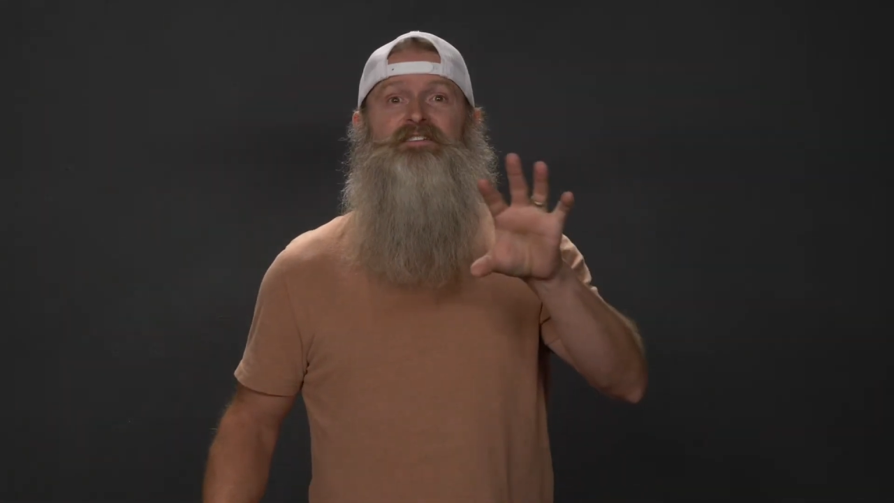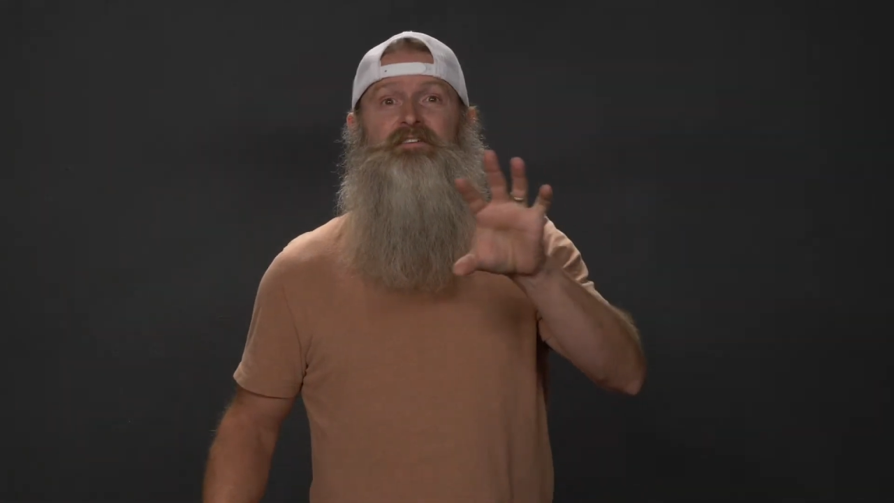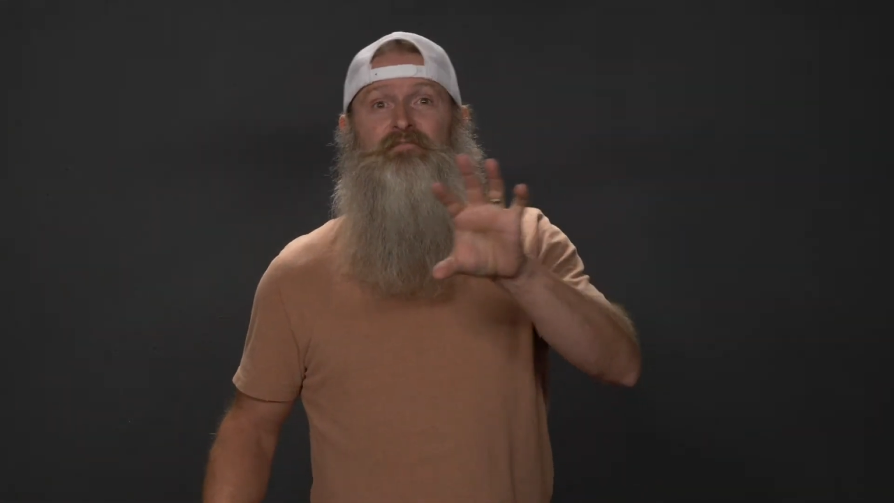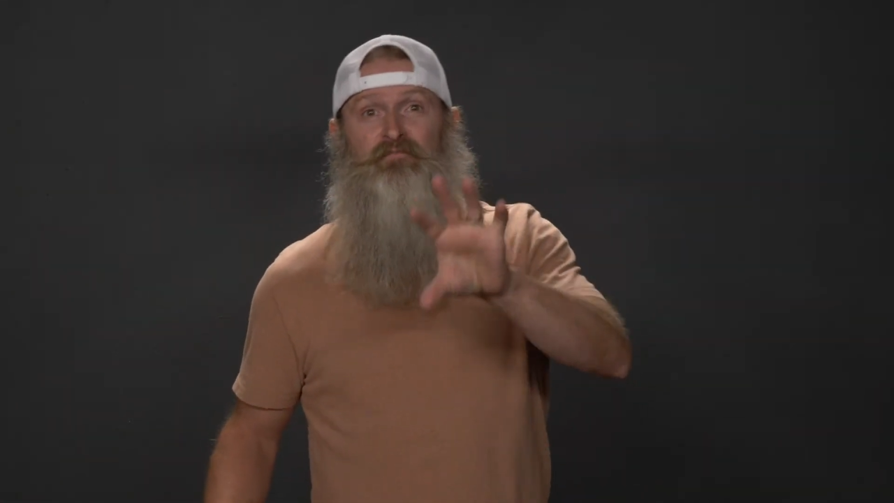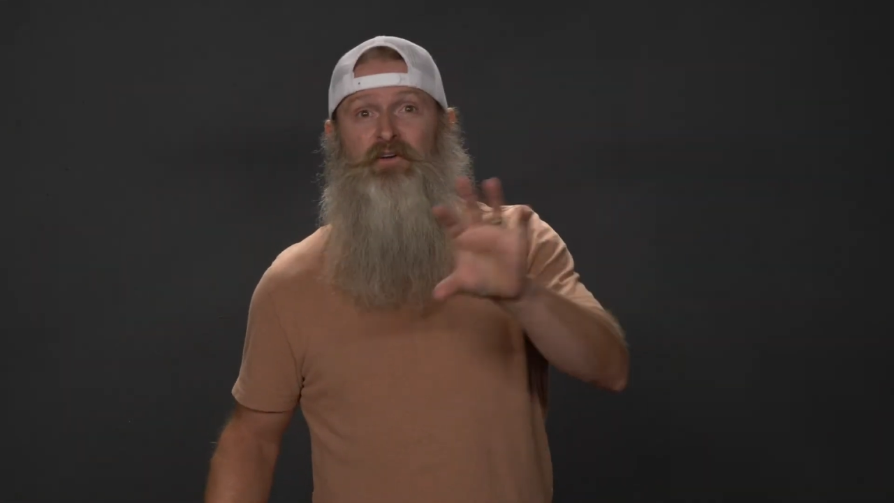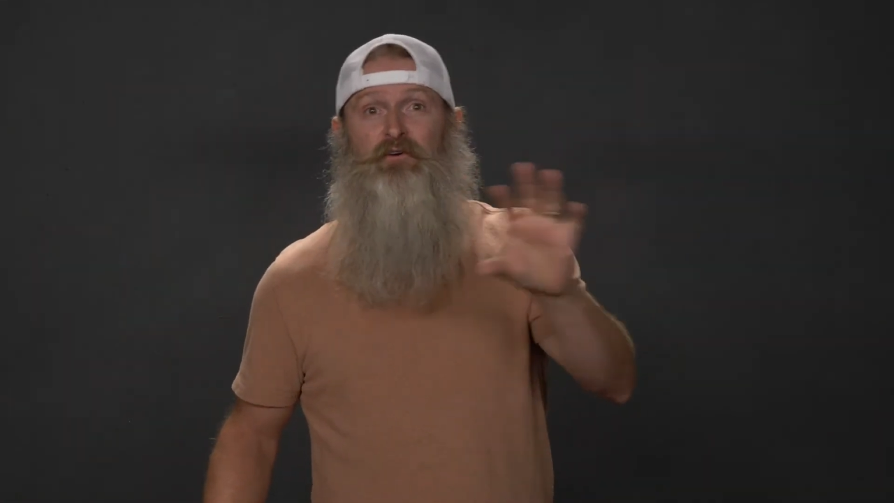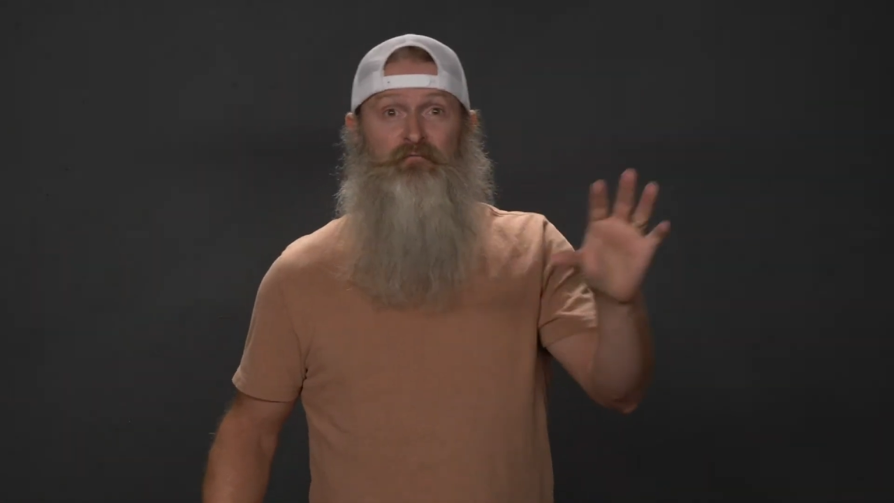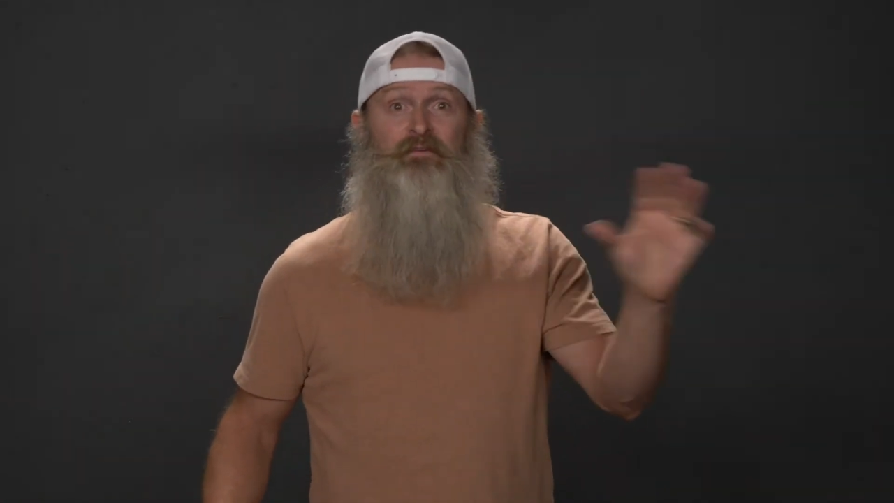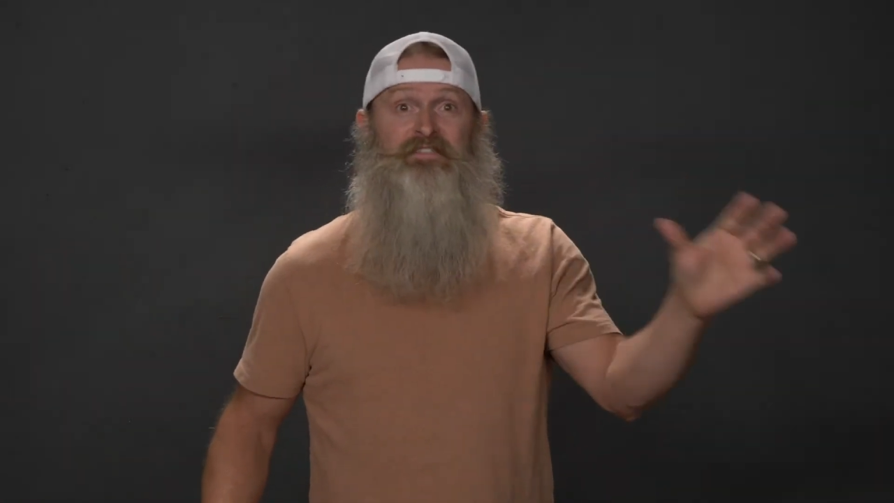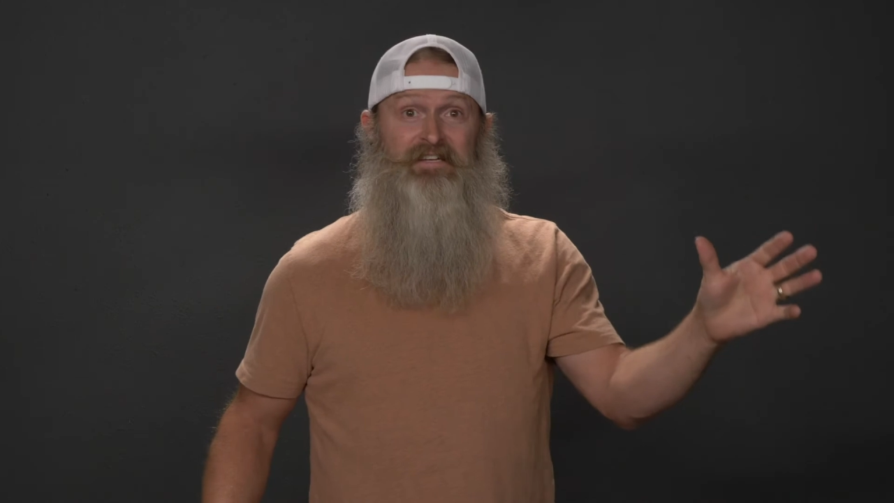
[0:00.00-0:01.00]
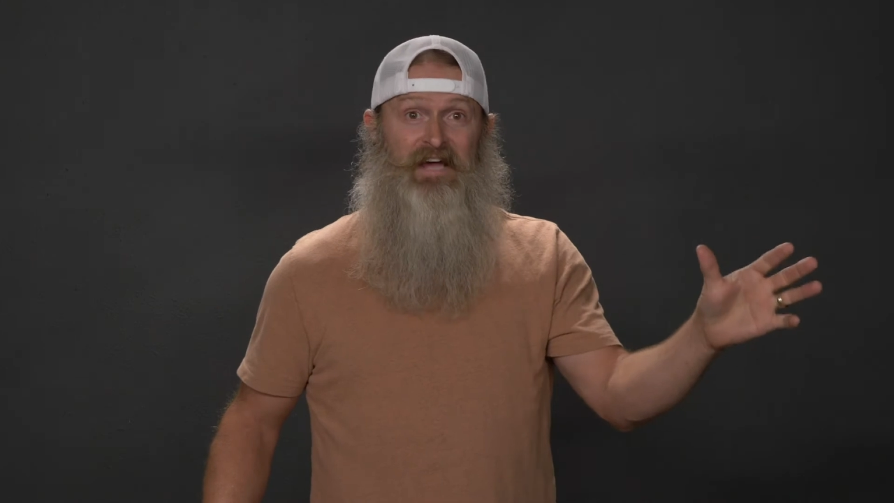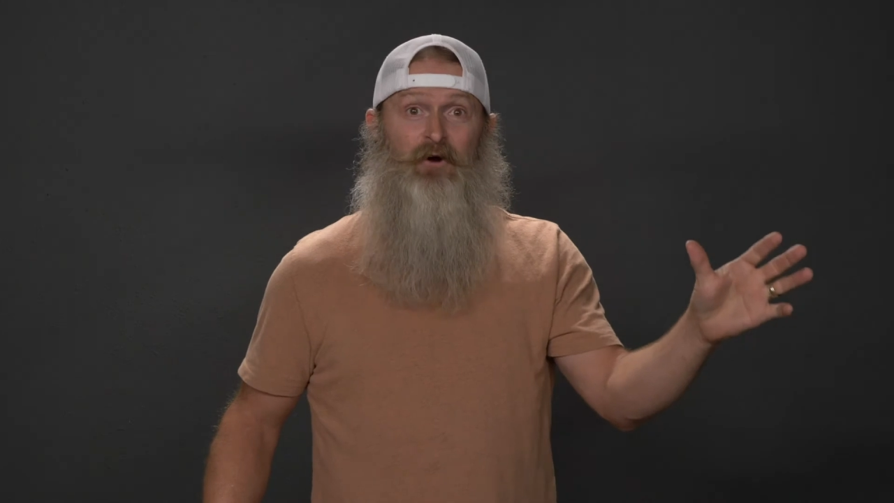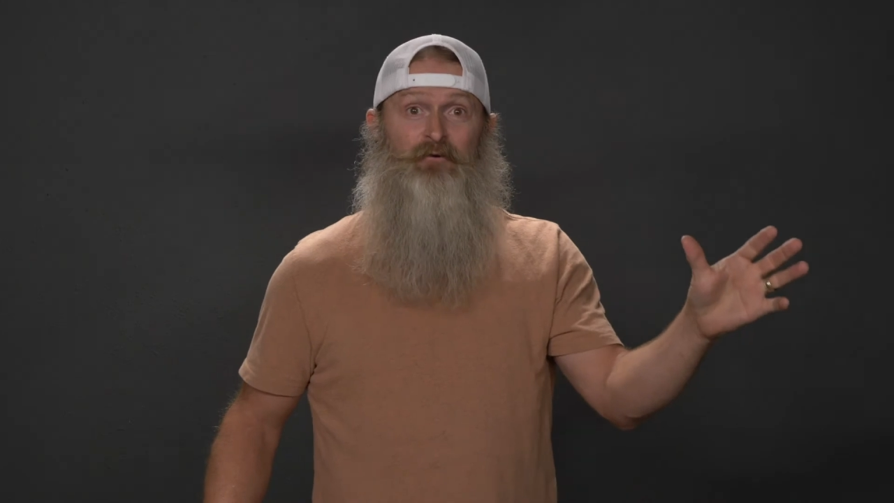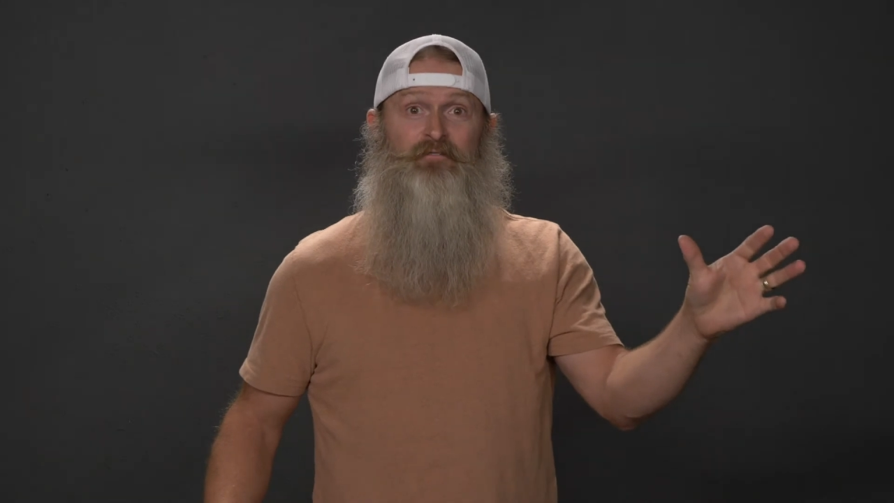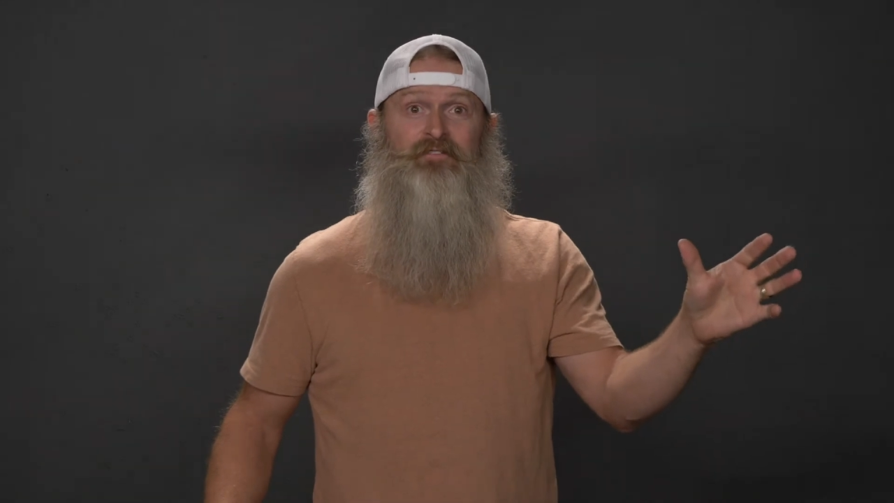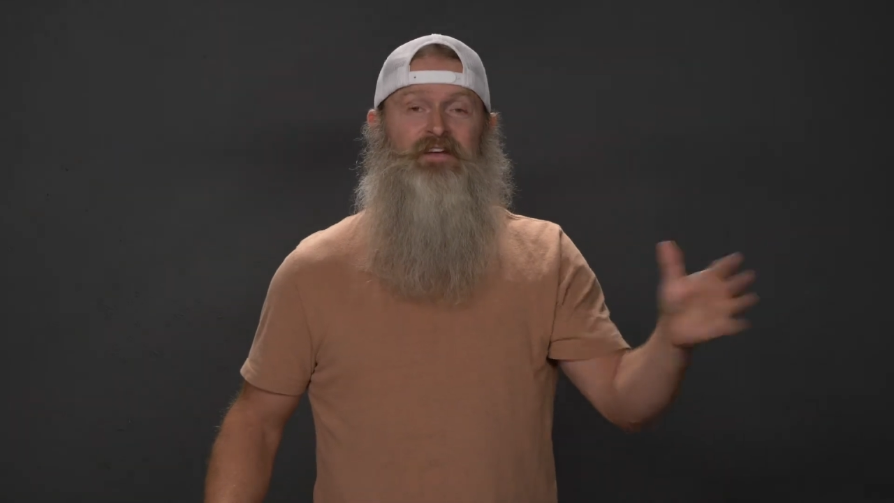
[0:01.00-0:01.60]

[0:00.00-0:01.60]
the fear of missing out.